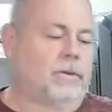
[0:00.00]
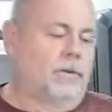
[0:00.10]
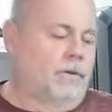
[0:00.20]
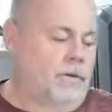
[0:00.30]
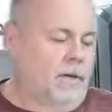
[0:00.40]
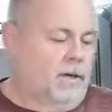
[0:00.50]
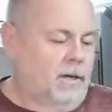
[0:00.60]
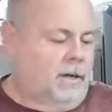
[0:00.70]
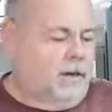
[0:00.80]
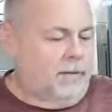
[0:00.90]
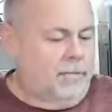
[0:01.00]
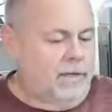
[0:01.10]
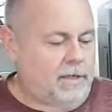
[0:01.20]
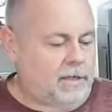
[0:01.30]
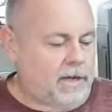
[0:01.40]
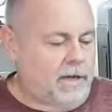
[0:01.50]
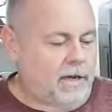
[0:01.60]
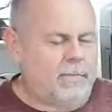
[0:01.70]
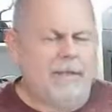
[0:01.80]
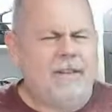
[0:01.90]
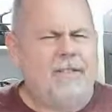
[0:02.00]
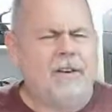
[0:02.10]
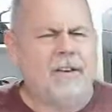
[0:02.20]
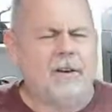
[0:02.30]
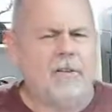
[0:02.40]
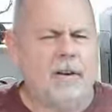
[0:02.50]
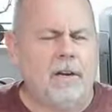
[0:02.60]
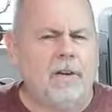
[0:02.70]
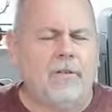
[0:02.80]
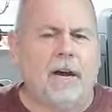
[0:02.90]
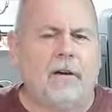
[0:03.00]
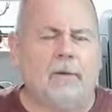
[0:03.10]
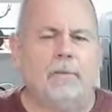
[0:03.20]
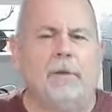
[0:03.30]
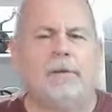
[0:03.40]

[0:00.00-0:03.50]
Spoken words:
So I believe he did agree to do that with me.